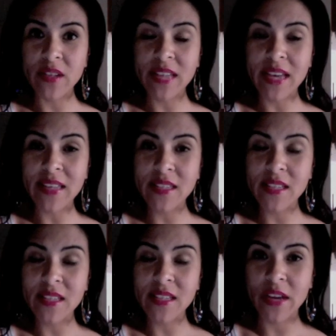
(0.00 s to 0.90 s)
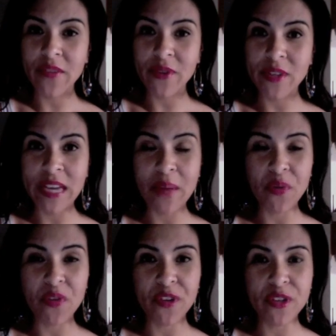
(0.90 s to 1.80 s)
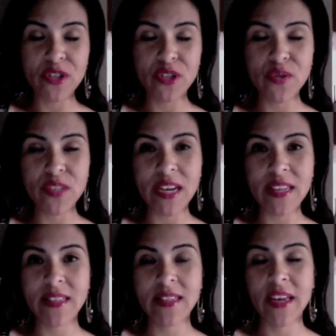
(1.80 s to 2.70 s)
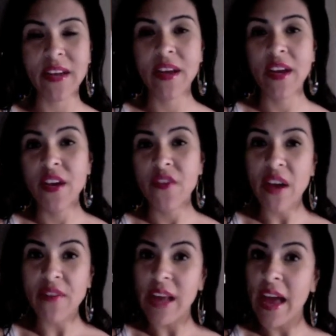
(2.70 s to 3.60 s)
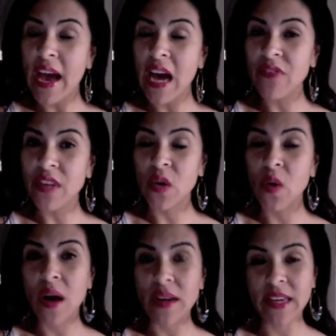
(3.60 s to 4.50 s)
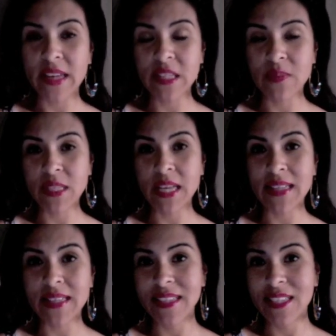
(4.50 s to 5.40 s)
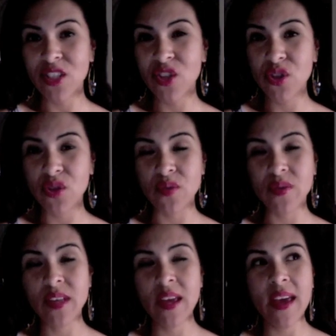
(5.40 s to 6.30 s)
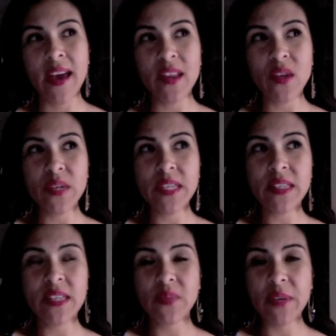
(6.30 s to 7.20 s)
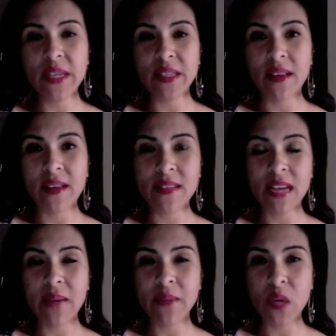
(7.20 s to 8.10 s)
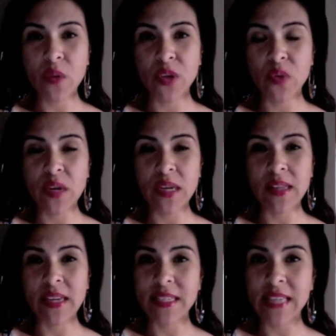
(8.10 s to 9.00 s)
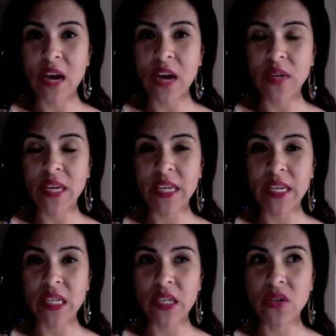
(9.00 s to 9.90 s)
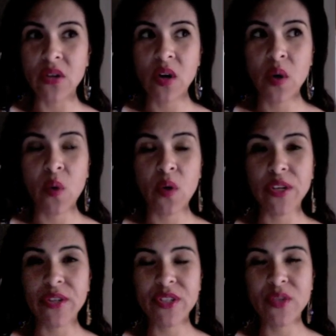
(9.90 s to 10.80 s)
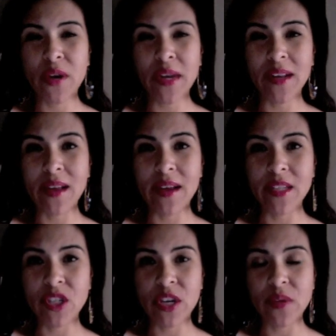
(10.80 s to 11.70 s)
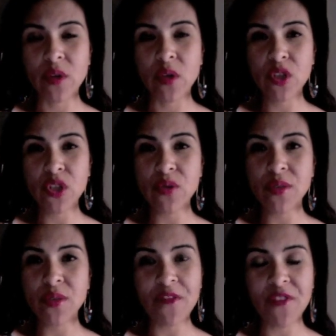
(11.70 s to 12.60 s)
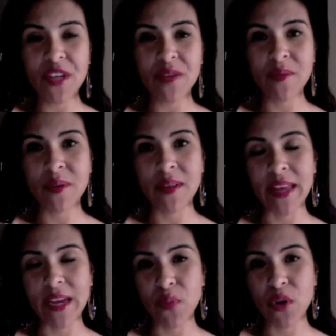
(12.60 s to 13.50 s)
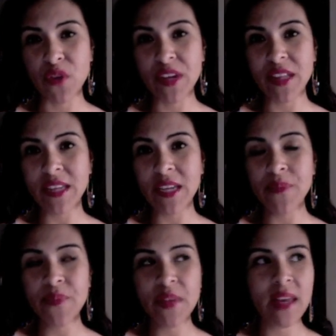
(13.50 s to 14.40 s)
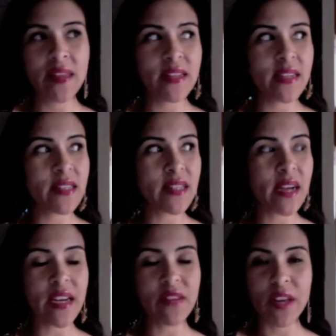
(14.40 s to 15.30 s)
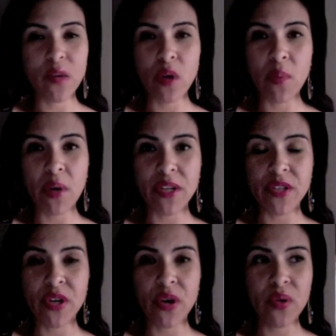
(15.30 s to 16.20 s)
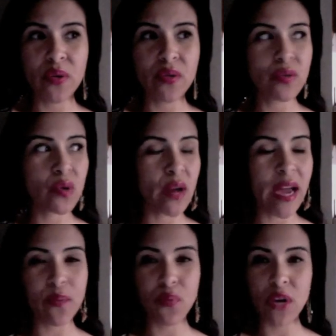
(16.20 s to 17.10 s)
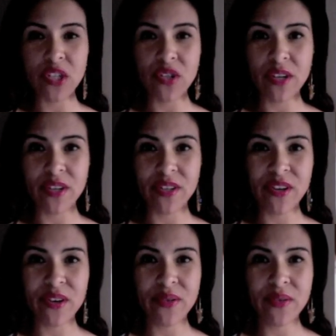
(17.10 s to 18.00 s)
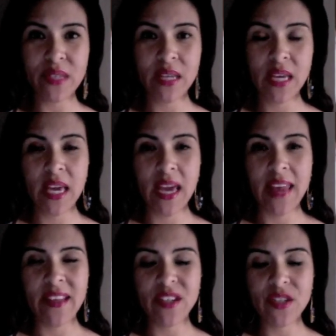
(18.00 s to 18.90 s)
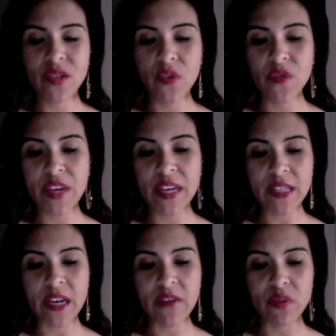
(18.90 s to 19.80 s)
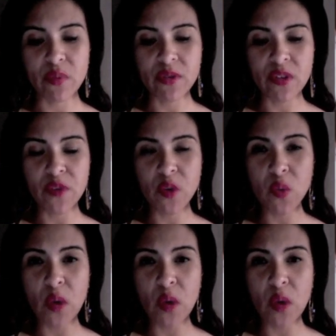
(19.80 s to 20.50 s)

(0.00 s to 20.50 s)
size is. So like, for example, if your shoe size is like 5.5, then go out and get some size 6 shoes. And the reason is because a lot of times, like when you're running like downhill or you're just running a lot in general, shoes that fit you like perfectly, they tend to kind of like rub on your toes or add pressure on your toes, and they just don't fit as comfortable. So if you